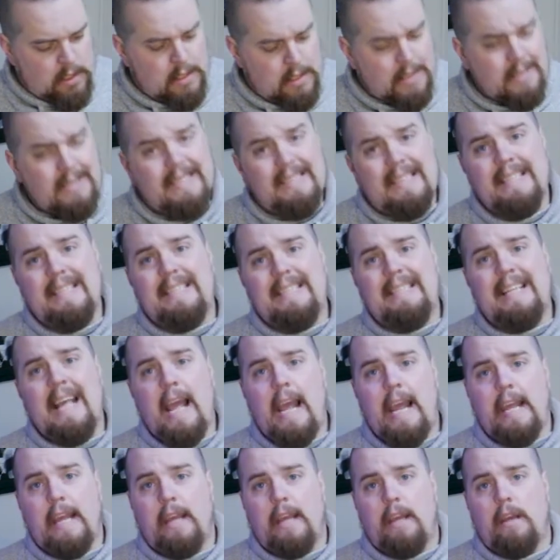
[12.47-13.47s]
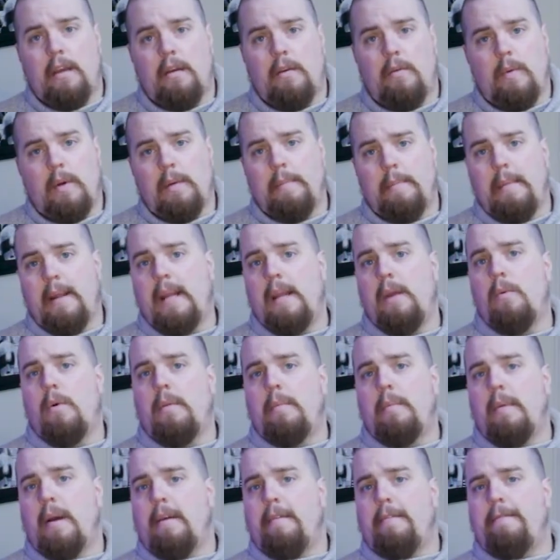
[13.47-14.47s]
Today, we're making one of
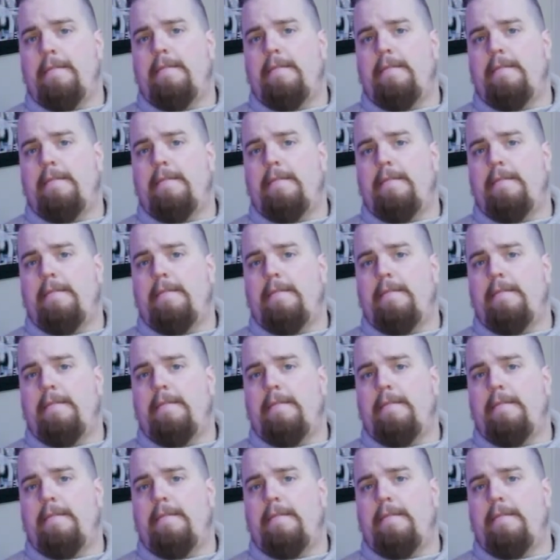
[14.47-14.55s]
my